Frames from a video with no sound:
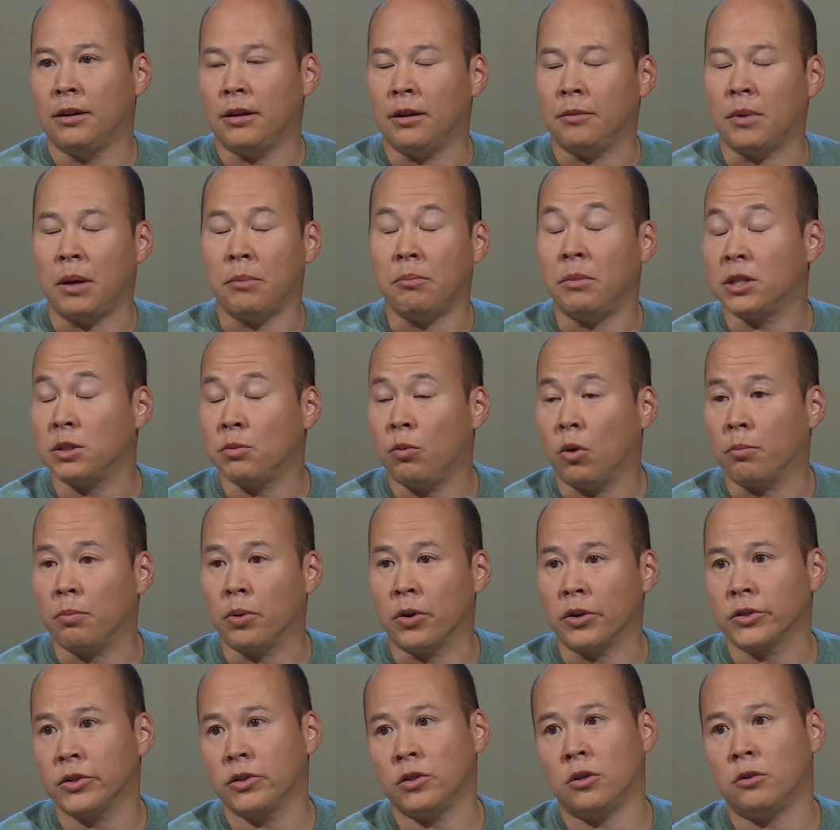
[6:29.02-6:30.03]
I'm much more
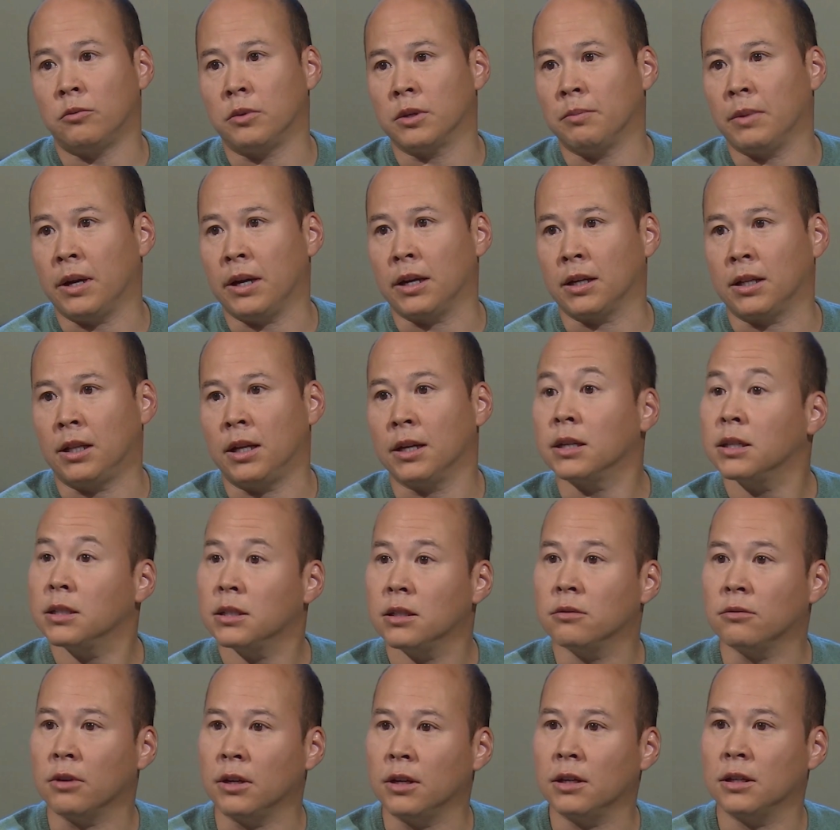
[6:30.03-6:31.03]
personal with my
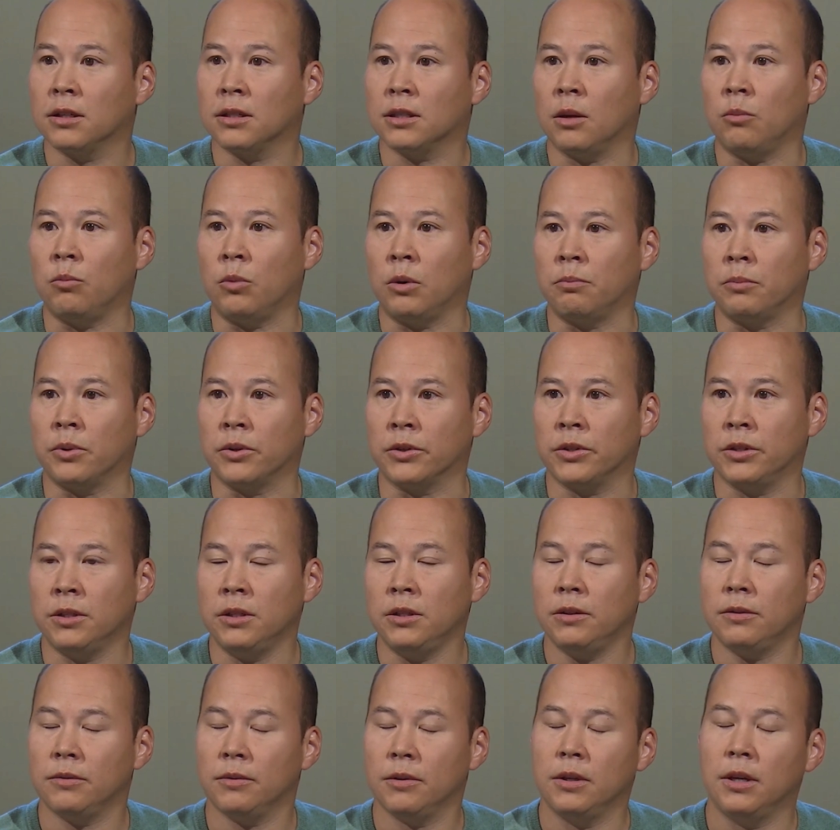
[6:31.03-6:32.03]
clients, right, because I'm one
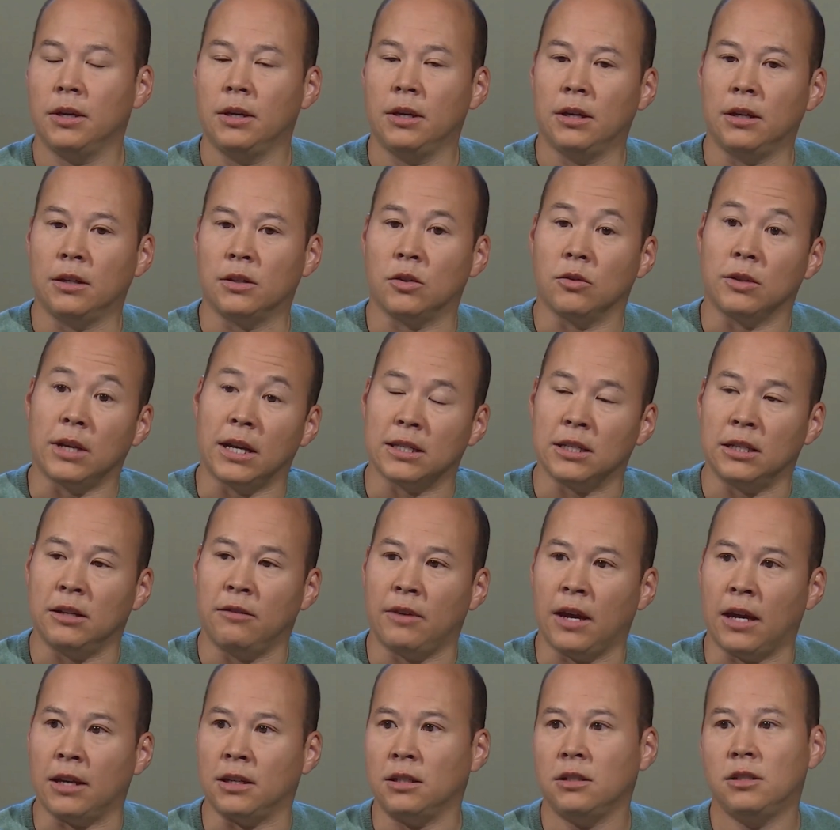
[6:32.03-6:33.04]
person. And so that's an
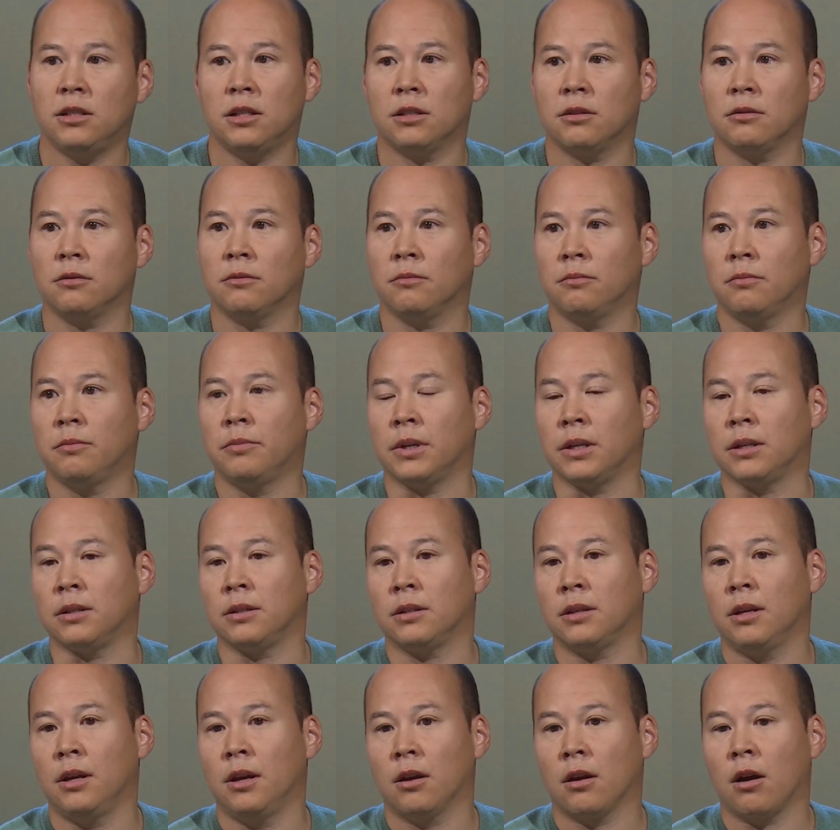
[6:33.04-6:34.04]
advantage. But
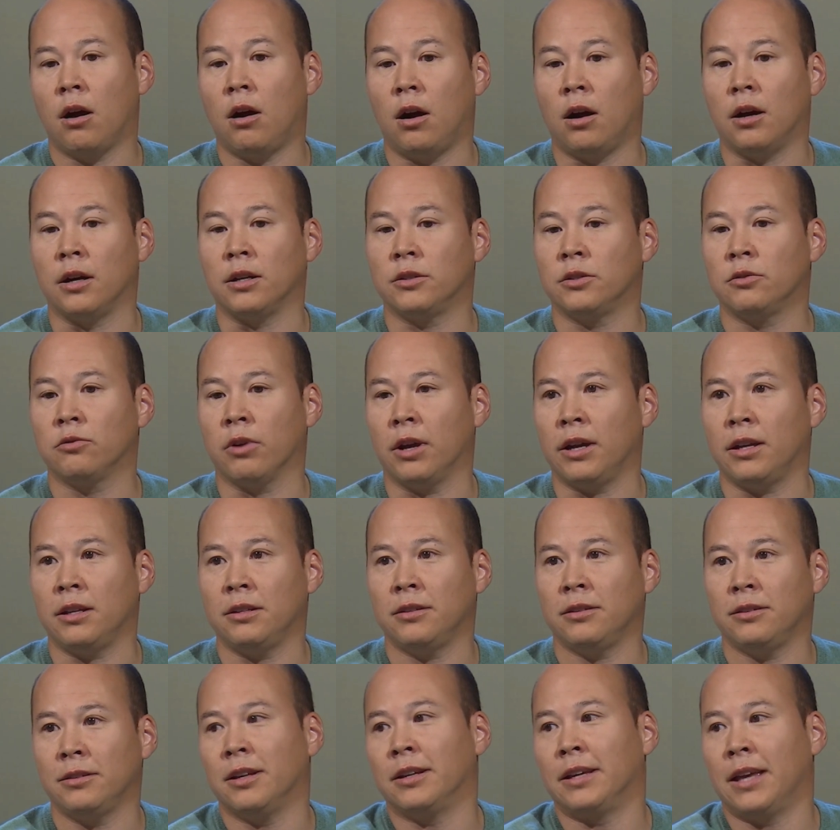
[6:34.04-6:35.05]
cons, right,
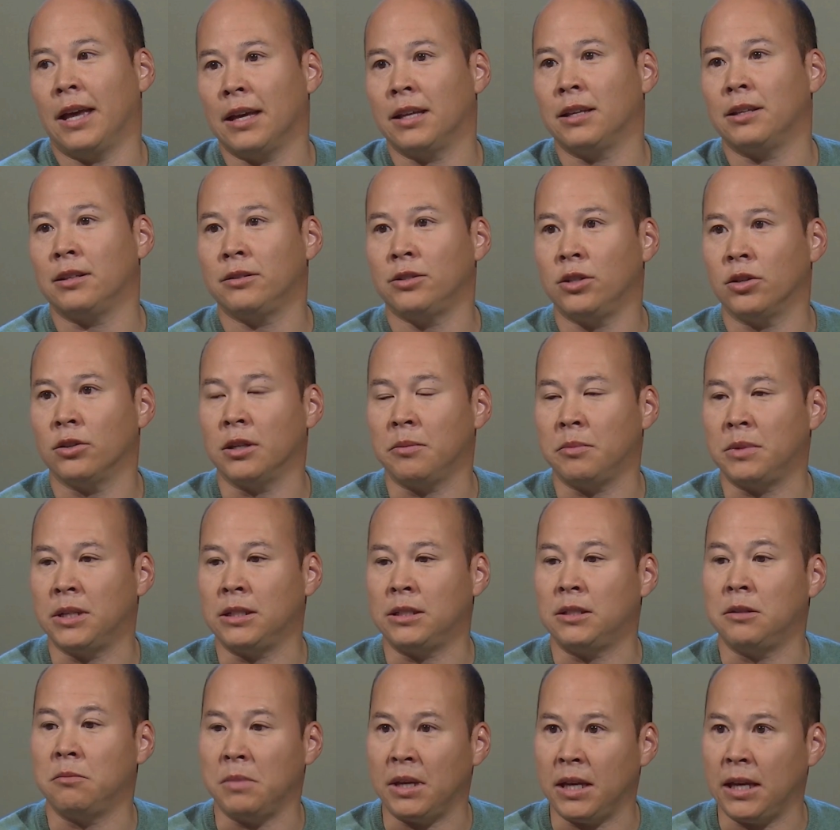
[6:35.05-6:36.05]
again, you're
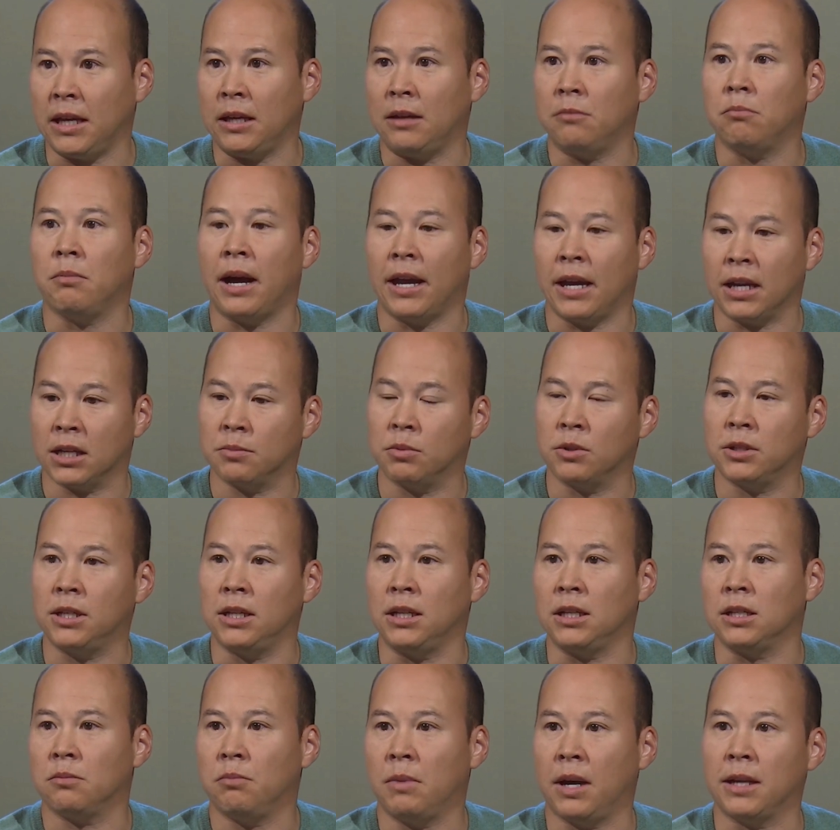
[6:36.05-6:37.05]
limited to me, my
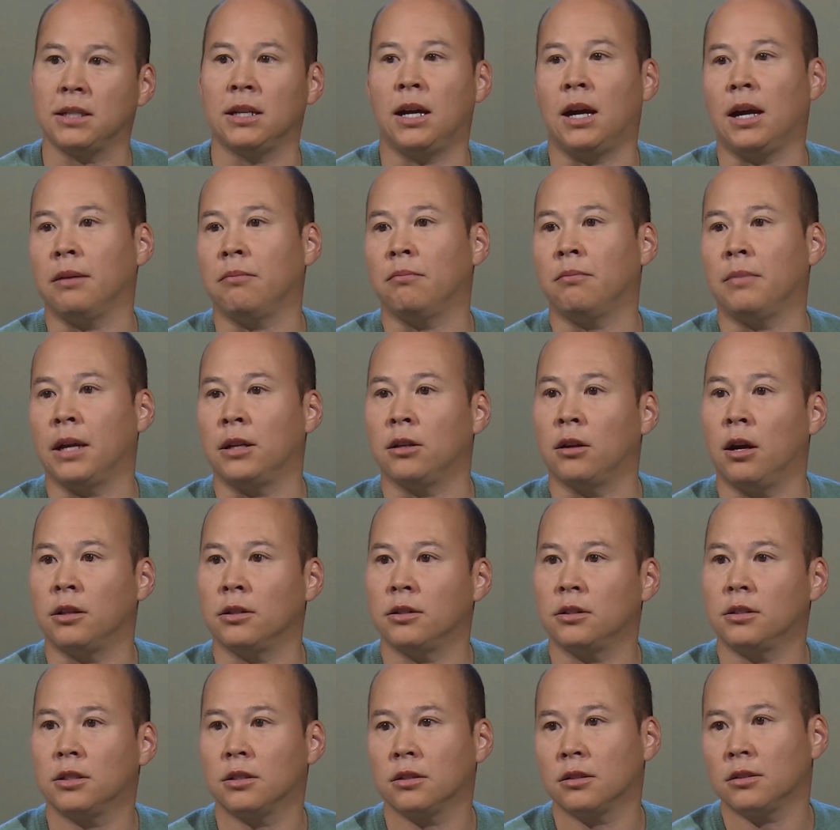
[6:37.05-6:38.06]
expertise, my time, my
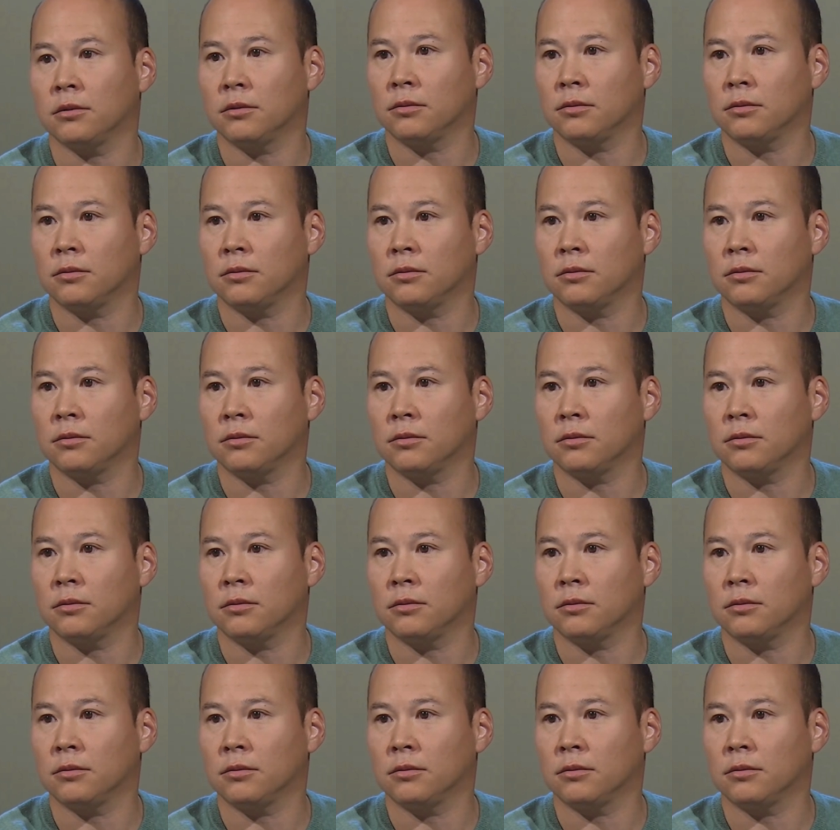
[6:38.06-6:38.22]
knowledge.